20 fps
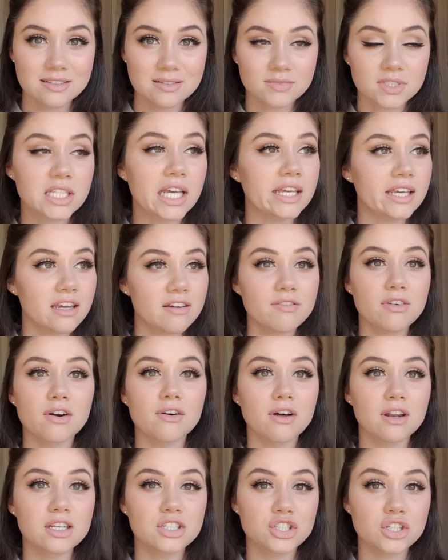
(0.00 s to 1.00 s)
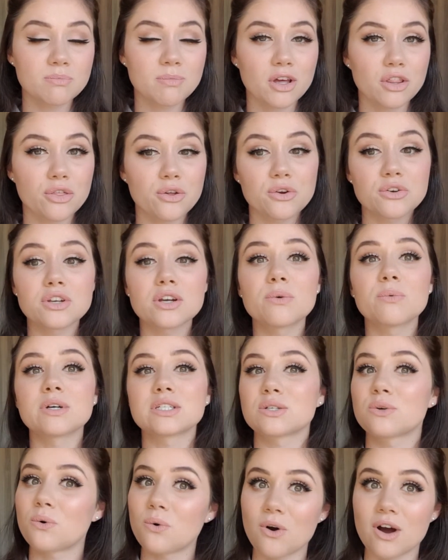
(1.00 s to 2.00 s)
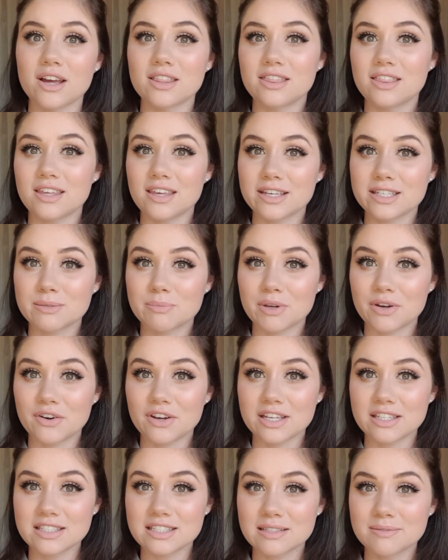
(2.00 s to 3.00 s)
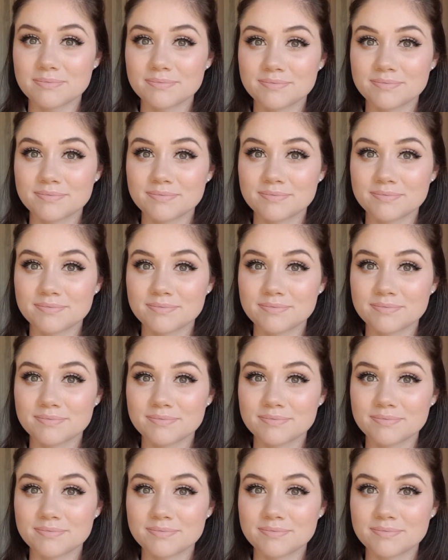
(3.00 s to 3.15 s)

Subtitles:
Taking virology in my 3rd year was quite the experience.